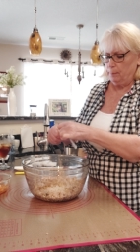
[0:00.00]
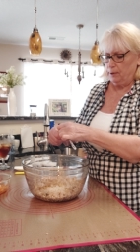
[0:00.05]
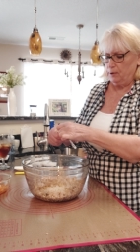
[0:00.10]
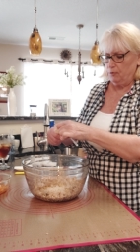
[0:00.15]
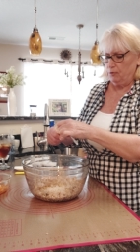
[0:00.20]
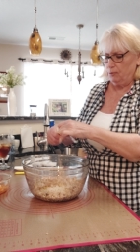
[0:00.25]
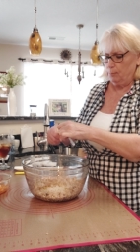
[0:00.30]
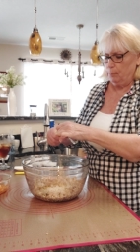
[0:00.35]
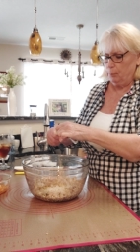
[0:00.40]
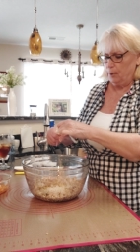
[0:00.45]

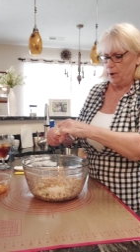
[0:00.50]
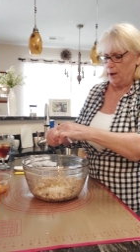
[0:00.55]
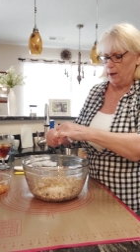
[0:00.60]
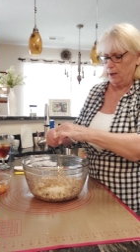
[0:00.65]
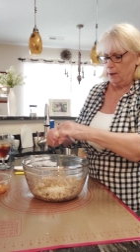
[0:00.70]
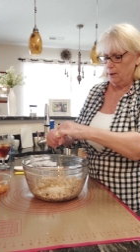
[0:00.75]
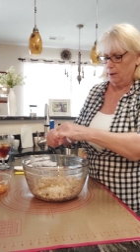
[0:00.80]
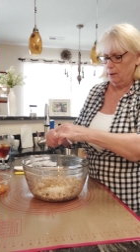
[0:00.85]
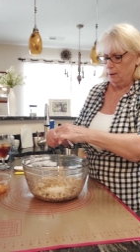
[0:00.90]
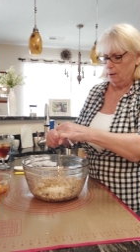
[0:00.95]
piece of
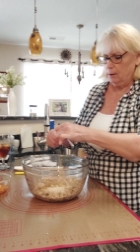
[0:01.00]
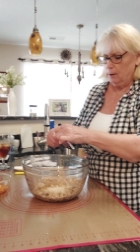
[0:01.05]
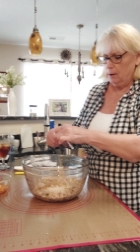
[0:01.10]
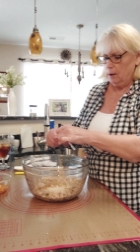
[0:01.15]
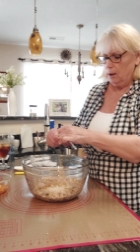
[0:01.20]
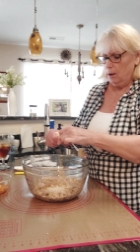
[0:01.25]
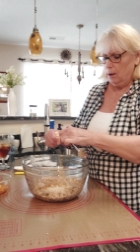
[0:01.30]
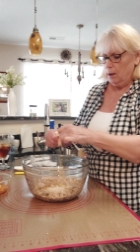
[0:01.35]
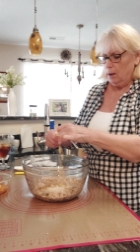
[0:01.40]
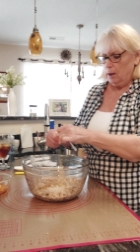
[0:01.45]
bread.
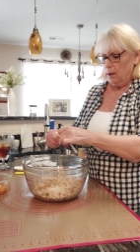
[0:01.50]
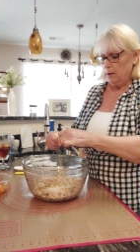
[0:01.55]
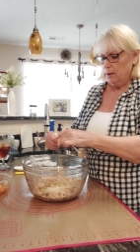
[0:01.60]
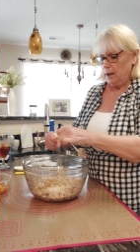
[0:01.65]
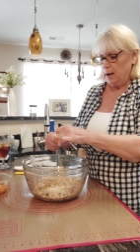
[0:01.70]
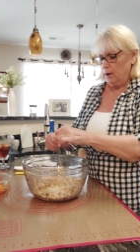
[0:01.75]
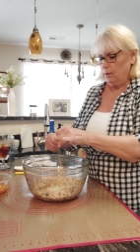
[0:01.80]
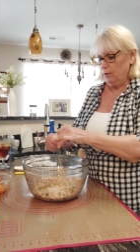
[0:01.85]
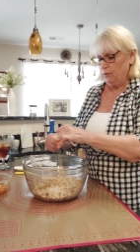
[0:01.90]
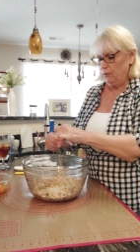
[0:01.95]

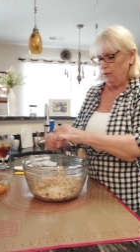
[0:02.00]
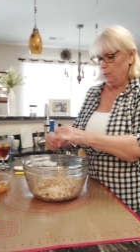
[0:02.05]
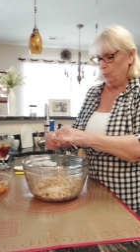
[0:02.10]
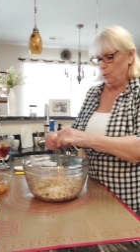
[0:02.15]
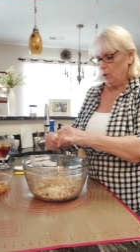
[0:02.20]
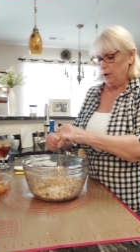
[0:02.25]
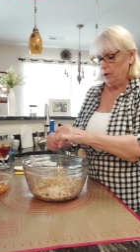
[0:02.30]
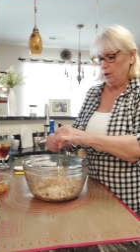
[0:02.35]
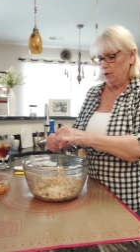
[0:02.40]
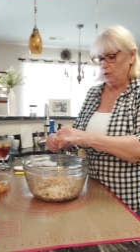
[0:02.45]
Now if you
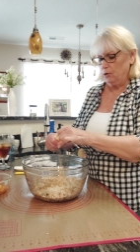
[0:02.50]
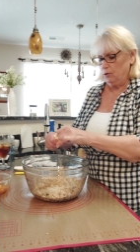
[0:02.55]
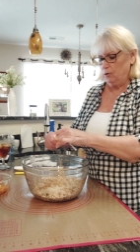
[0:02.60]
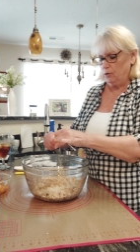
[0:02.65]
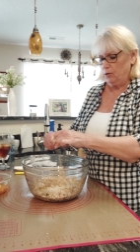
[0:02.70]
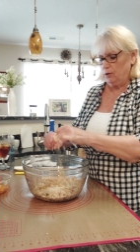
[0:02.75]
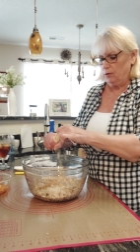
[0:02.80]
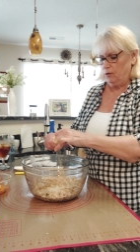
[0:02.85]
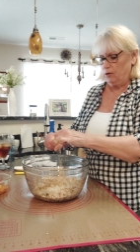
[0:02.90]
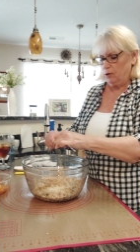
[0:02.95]
want to
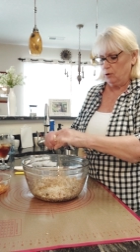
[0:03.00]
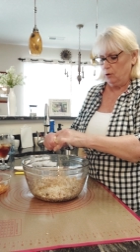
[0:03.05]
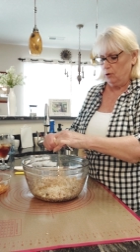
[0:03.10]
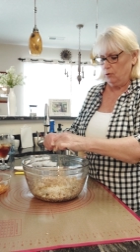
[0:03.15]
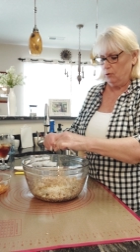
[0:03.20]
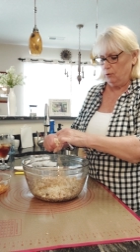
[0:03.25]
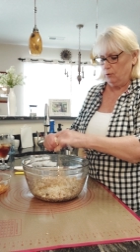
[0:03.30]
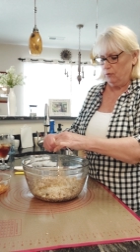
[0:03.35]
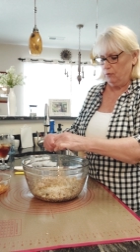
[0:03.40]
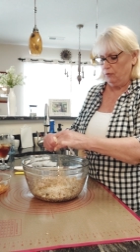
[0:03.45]
do this
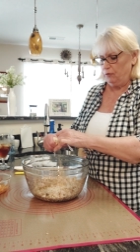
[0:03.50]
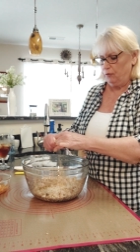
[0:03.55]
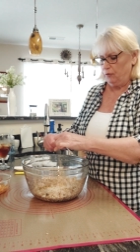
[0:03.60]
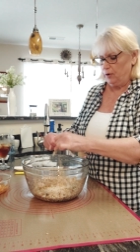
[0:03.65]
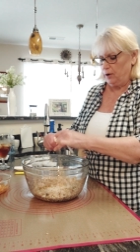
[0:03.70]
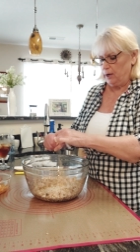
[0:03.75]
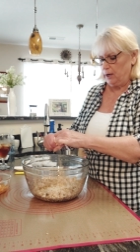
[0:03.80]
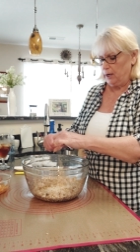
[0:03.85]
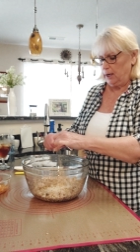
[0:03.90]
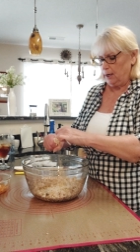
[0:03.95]

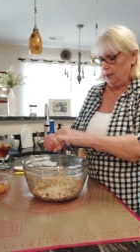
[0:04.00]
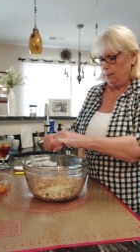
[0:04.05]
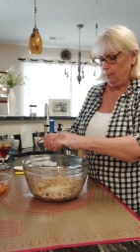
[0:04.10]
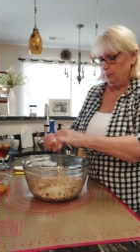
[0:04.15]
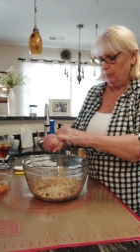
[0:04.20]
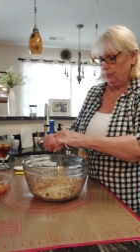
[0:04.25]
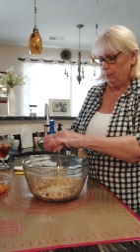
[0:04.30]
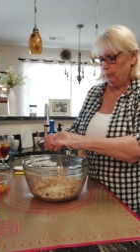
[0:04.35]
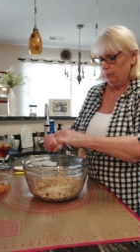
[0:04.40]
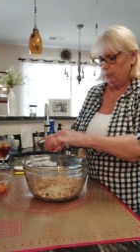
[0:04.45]

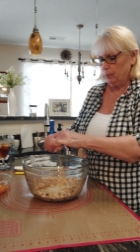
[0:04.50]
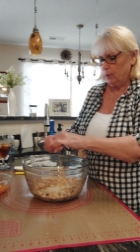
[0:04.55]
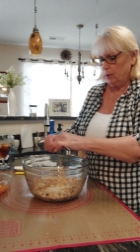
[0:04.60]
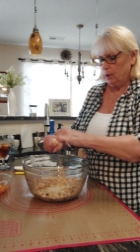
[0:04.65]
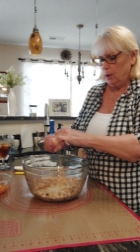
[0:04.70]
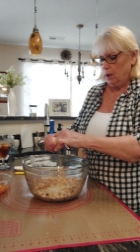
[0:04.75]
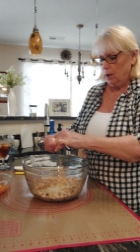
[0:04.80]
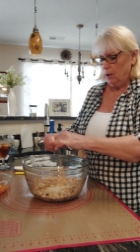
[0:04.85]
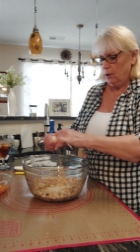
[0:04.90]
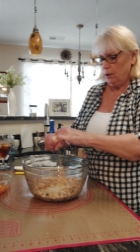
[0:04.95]
gluten-free,
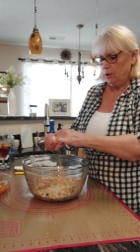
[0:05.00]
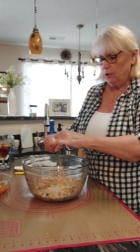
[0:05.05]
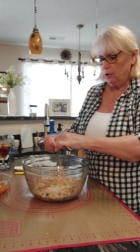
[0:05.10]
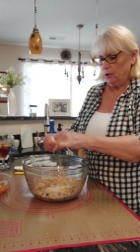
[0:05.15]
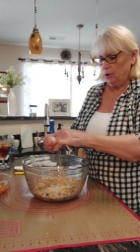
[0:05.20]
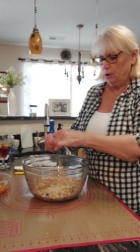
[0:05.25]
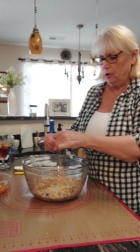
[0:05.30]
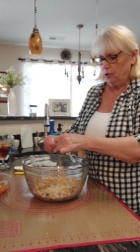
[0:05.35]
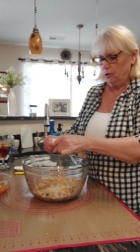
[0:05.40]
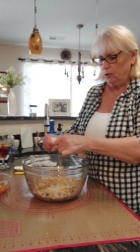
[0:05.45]
you
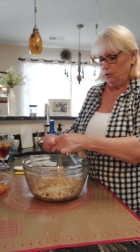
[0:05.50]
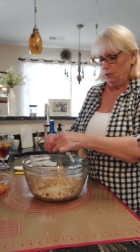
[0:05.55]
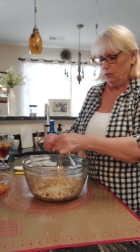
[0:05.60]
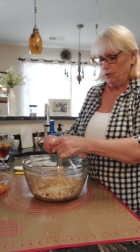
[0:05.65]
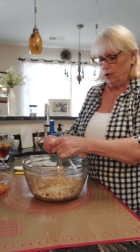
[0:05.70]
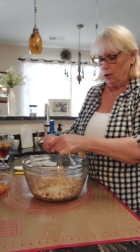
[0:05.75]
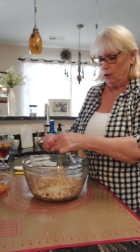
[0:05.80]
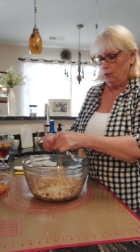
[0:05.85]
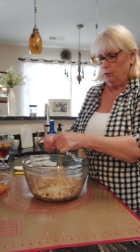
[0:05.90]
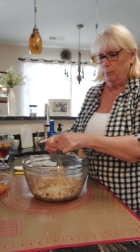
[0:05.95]
could
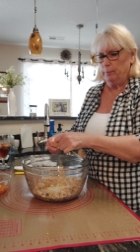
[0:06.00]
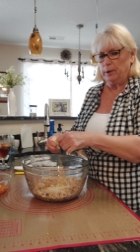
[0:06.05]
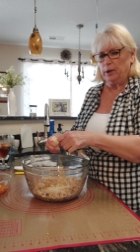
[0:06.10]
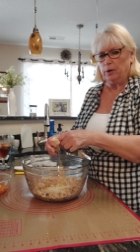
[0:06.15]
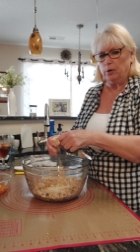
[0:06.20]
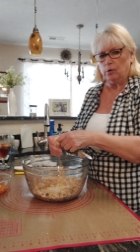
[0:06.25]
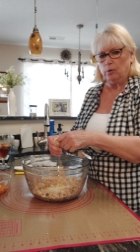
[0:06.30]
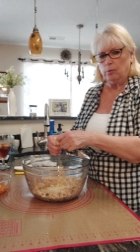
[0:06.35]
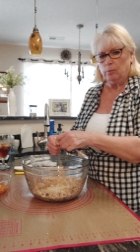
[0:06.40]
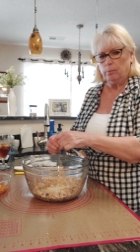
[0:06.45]
use
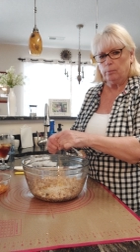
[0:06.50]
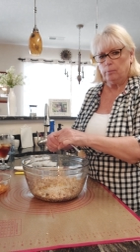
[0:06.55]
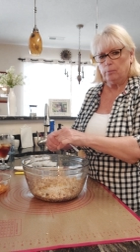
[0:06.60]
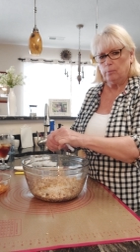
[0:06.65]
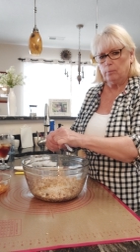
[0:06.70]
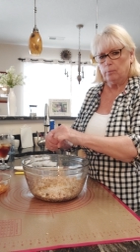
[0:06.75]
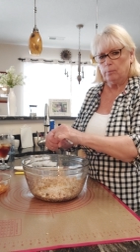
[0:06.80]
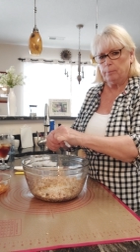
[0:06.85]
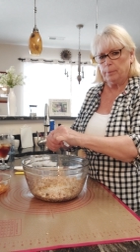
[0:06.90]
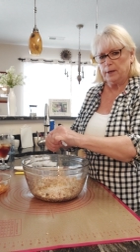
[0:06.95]
oatmeal,
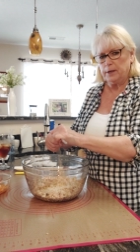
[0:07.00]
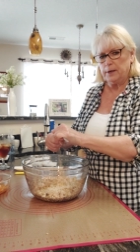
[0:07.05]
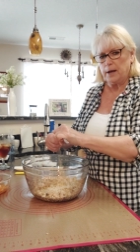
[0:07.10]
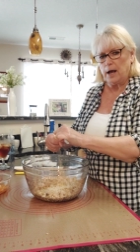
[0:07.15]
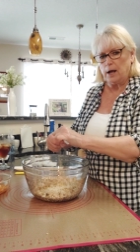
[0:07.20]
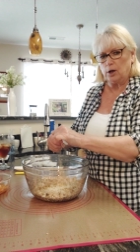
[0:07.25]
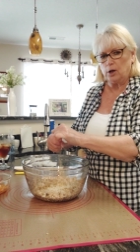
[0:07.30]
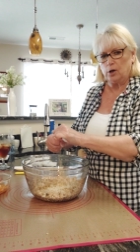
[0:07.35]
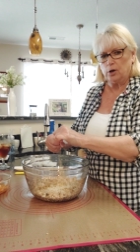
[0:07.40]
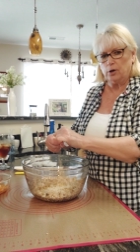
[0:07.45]
but
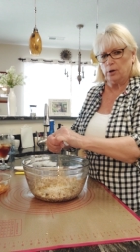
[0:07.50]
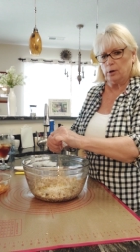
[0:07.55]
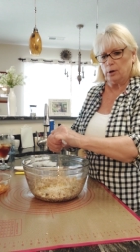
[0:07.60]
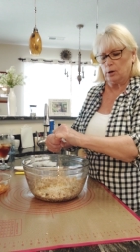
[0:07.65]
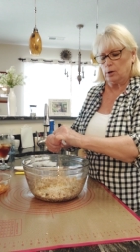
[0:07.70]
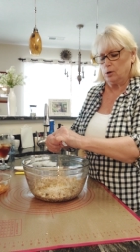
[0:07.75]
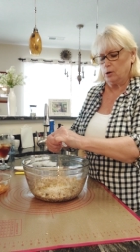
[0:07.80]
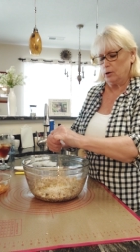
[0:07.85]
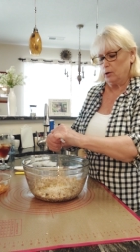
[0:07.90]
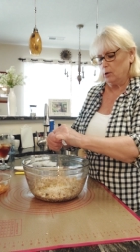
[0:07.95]
not
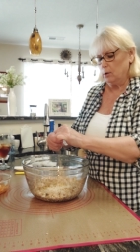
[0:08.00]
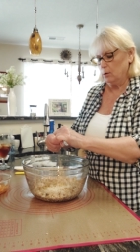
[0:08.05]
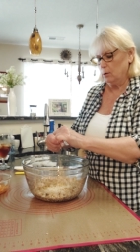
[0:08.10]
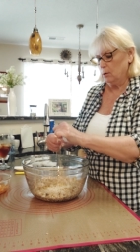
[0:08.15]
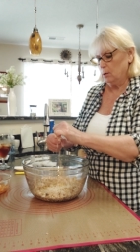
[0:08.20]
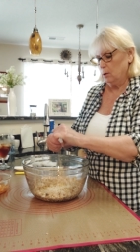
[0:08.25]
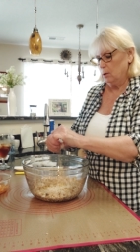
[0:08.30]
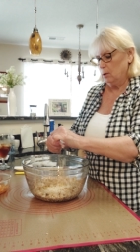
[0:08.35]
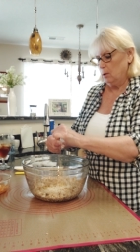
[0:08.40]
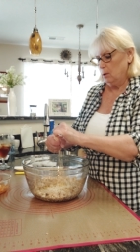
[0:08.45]
cooked.
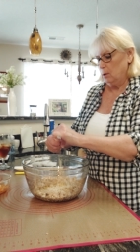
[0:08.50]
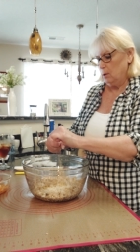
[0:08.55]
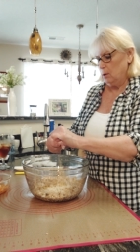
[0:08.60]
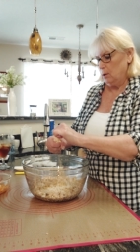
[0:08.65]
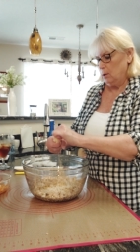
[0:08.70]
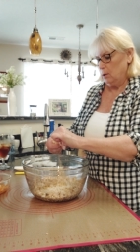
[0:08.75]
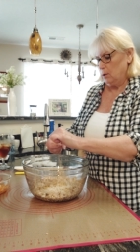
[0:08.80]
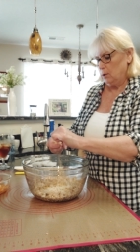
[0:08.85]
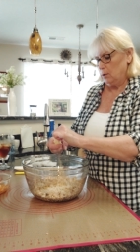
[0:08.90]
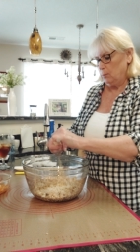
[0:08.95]

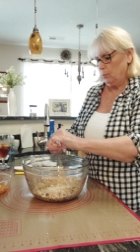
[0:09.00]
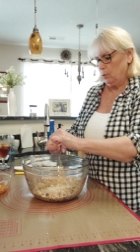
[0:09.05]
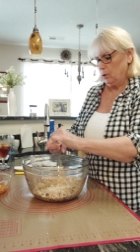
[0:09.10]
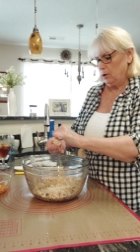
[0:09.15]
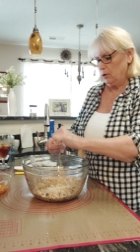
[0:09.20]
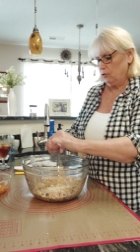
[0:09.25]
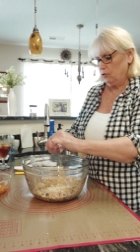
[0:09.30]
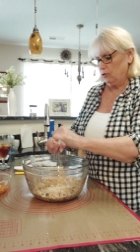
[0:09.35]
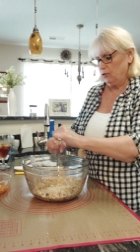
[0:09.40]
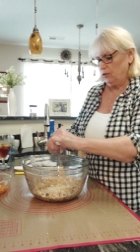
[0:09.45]
you
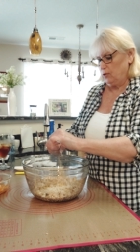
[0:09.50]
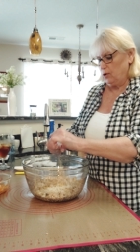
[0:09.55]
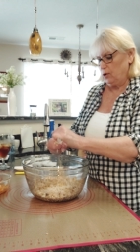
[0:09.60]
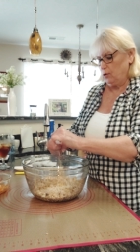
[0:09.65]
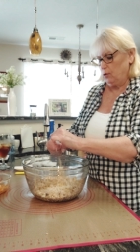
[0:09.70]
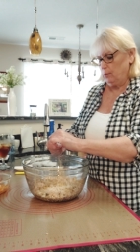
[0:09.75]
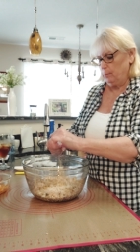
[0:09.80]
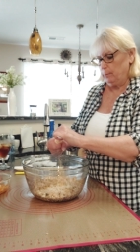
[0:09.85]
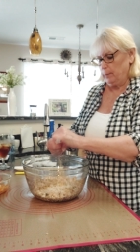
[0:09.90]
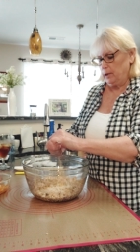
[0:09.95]
want just the
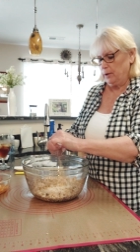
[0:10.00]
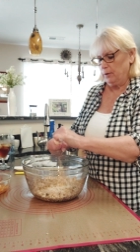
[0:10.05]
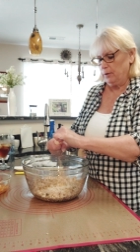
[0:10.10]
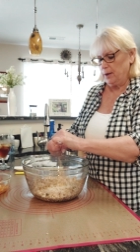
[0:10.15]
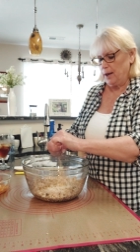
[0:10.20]
oatmeal.